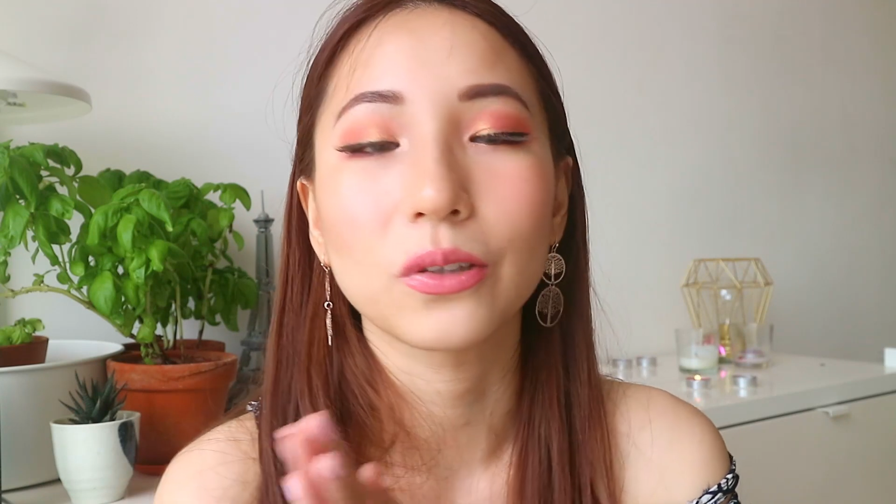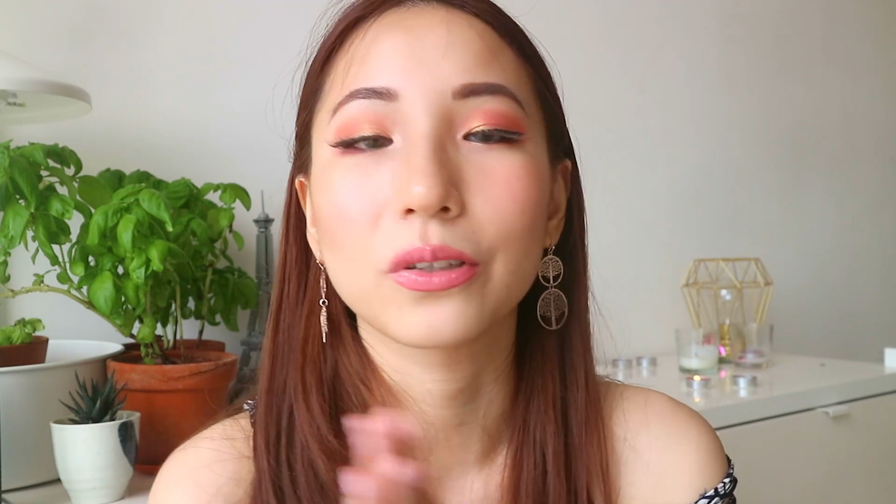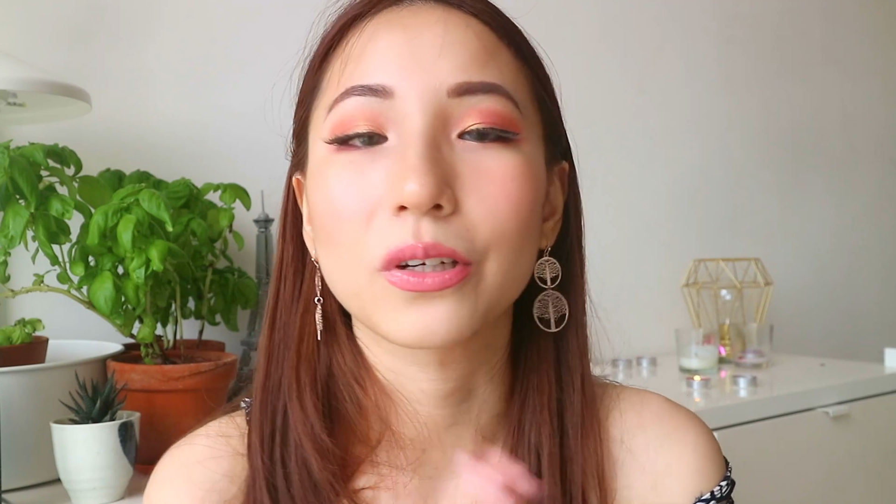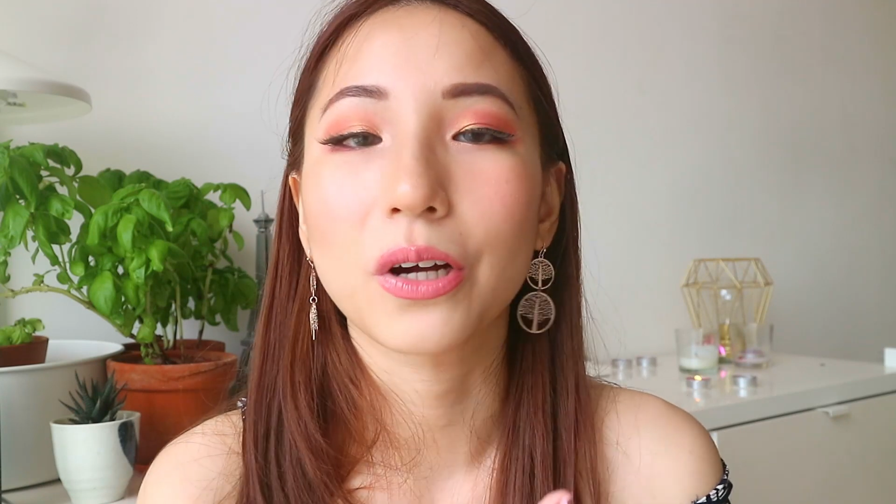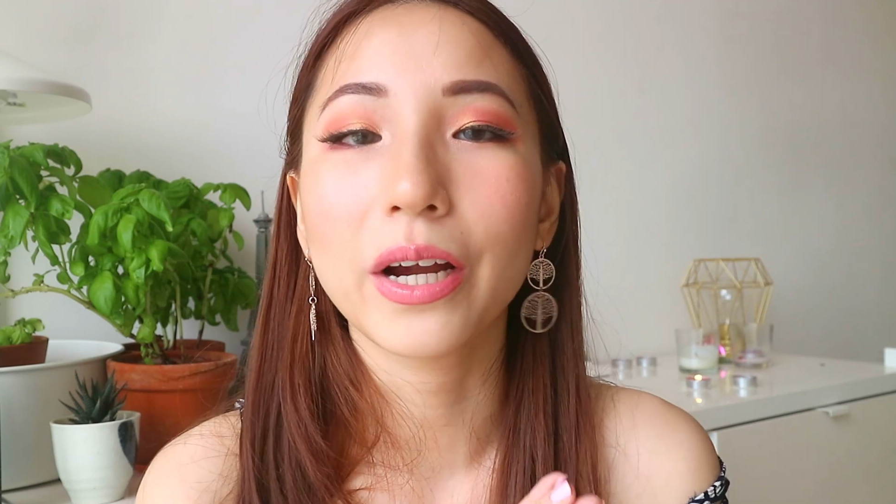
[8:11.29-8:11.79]
so
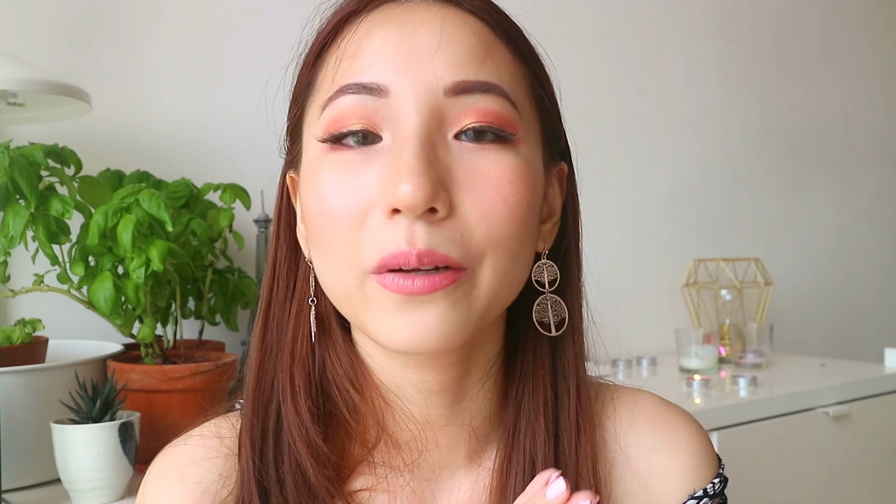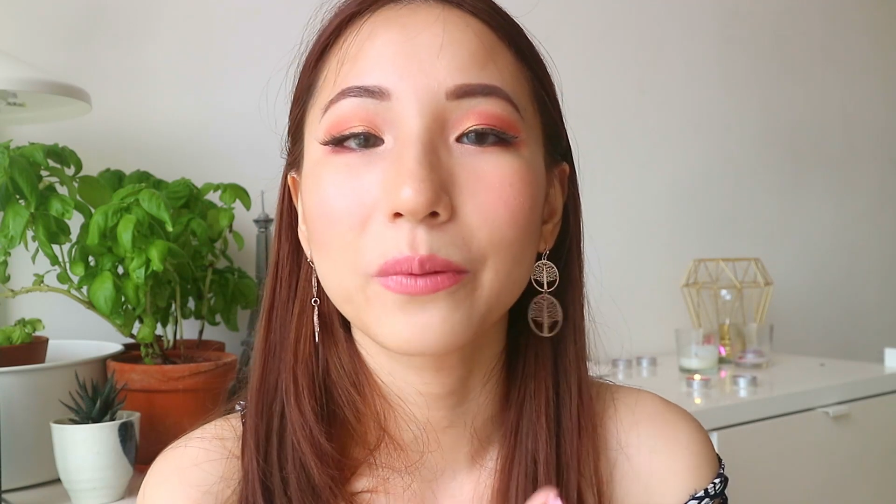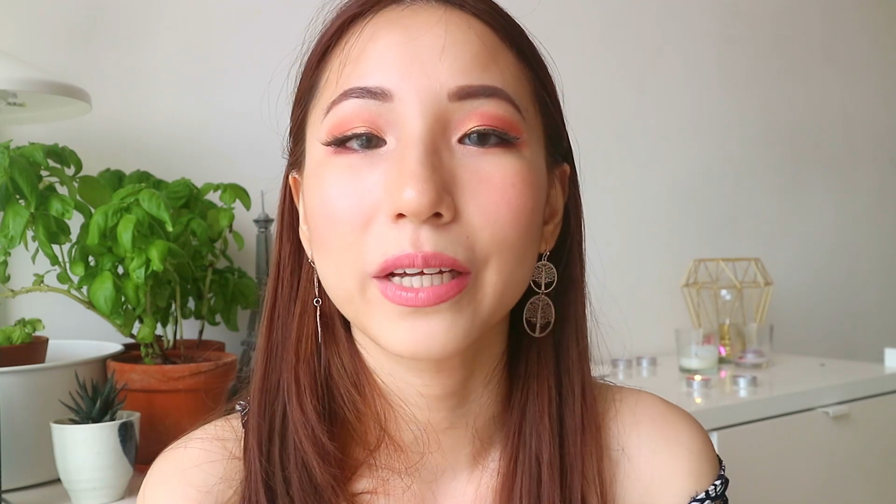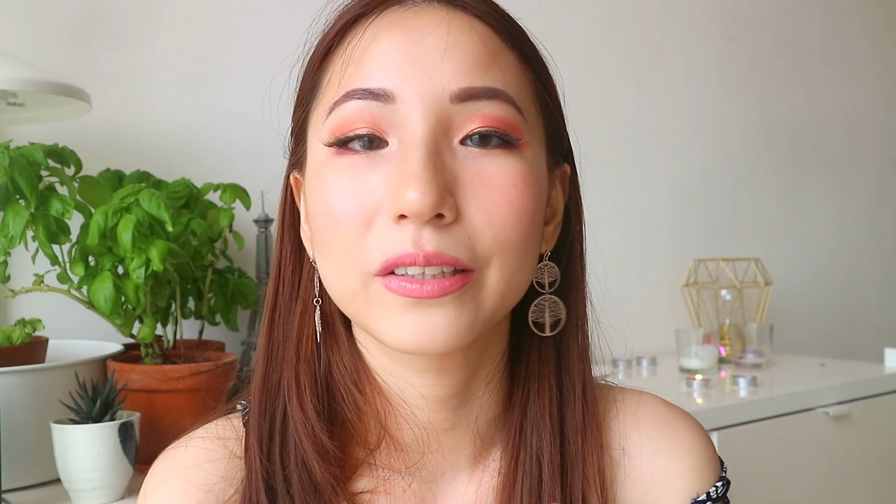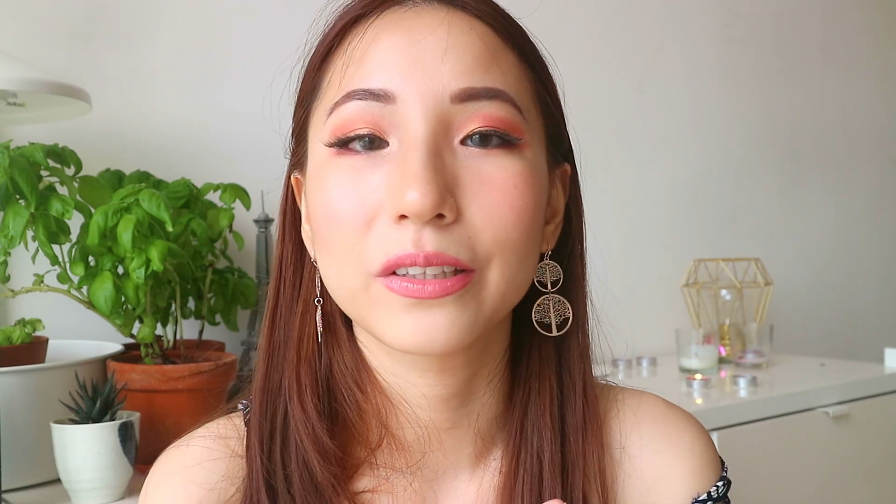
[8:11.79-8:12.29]
the correct
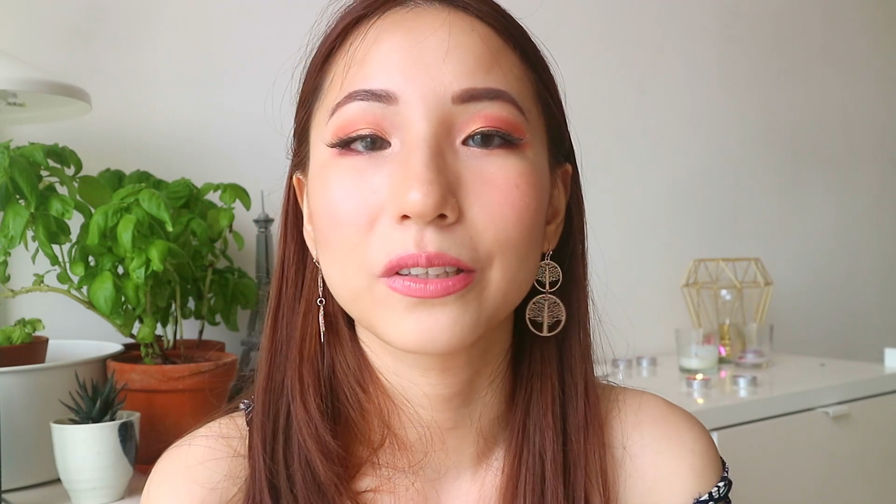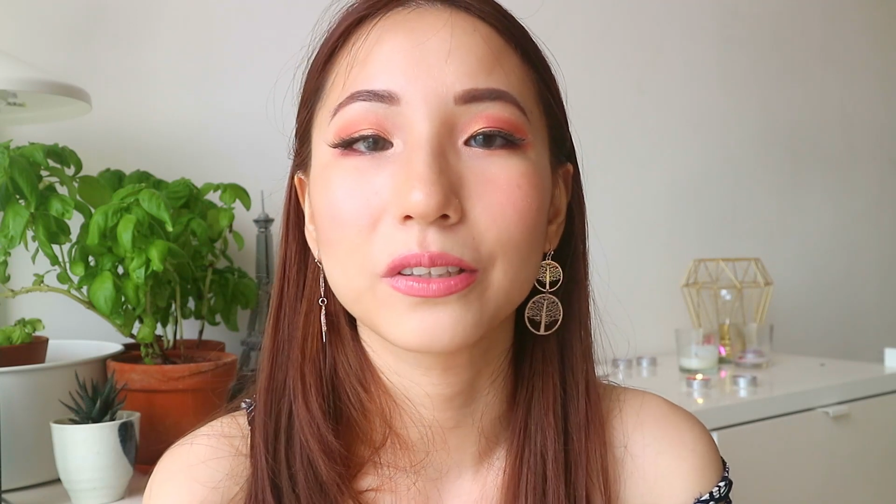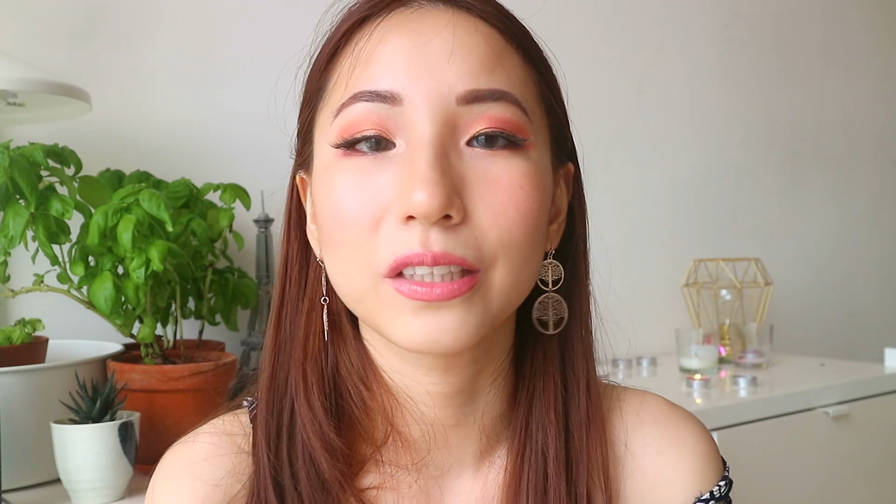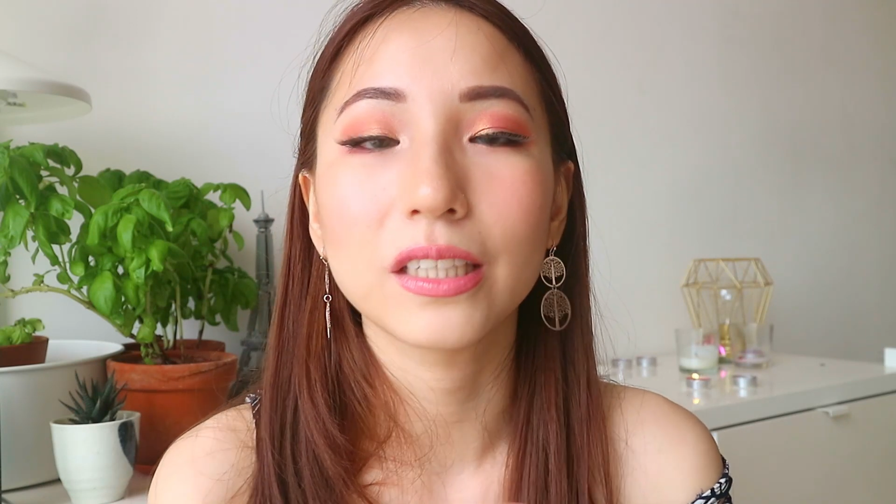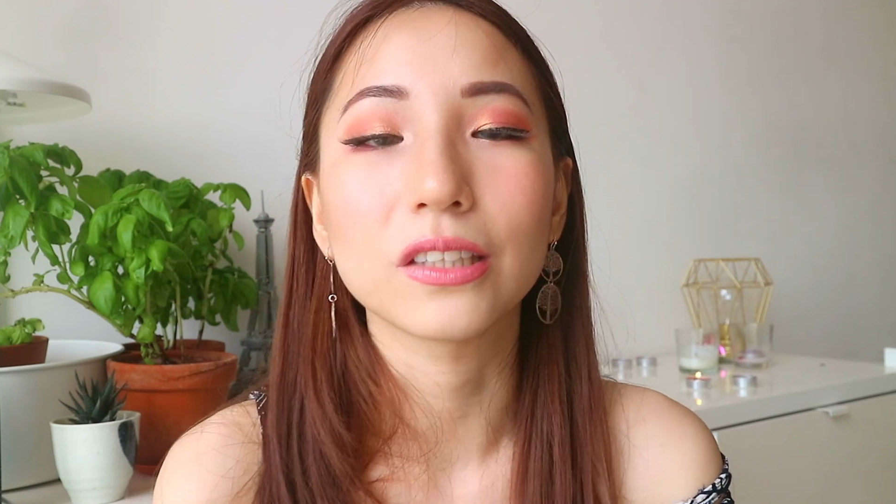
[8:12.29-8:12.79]
way to
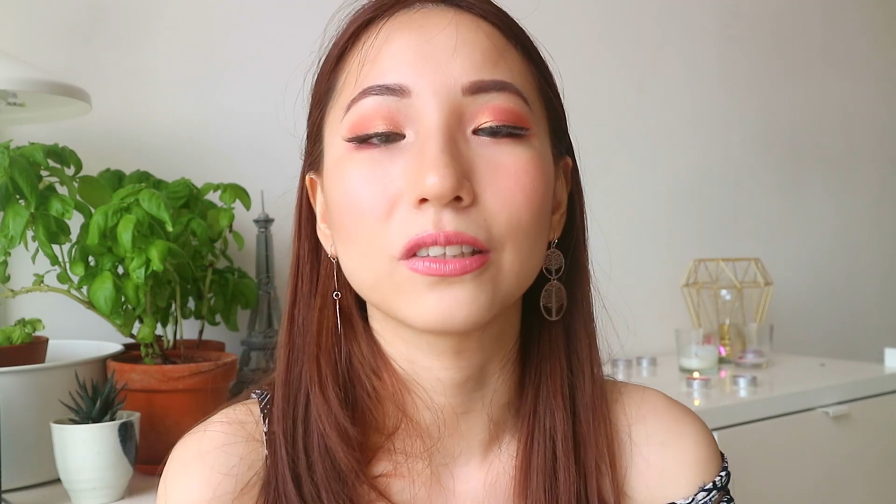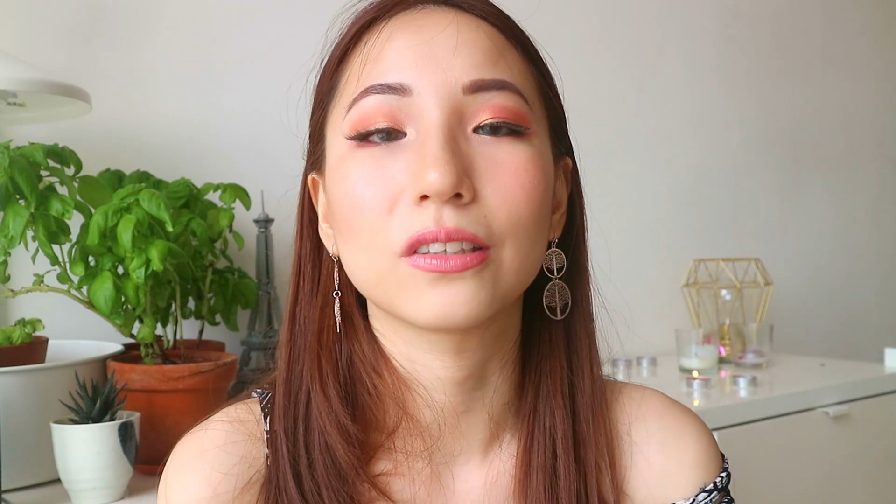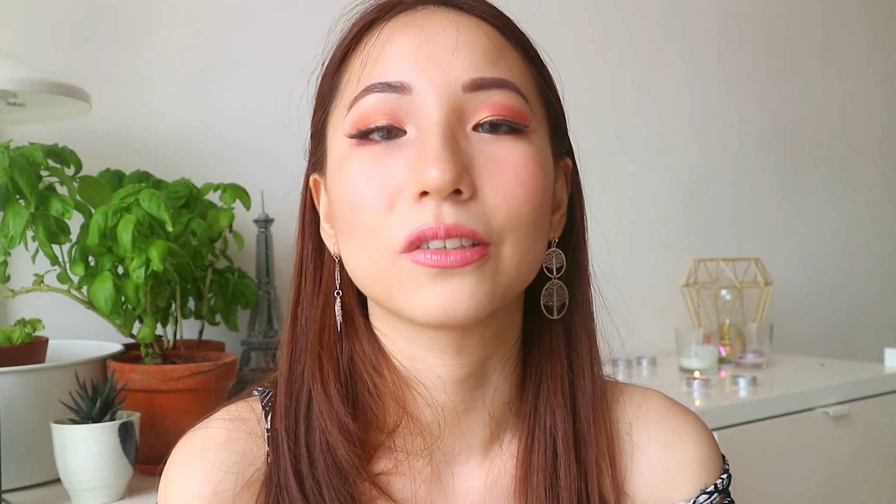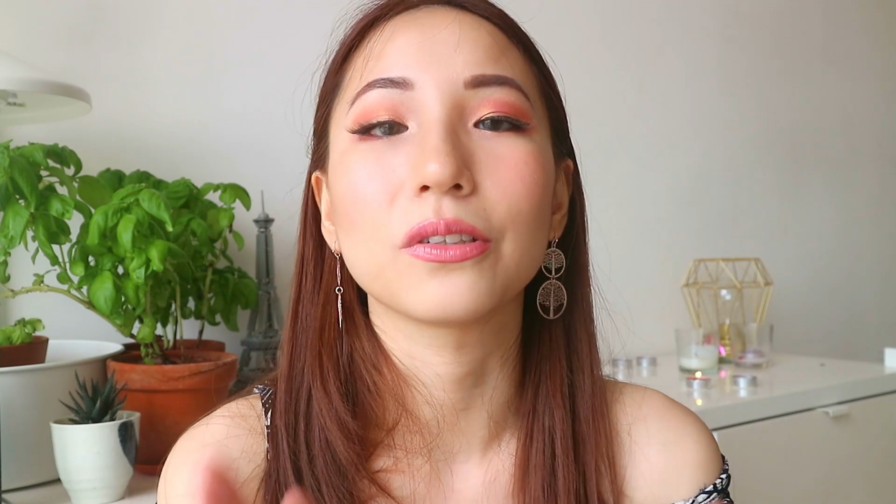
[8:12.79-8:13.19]
use it is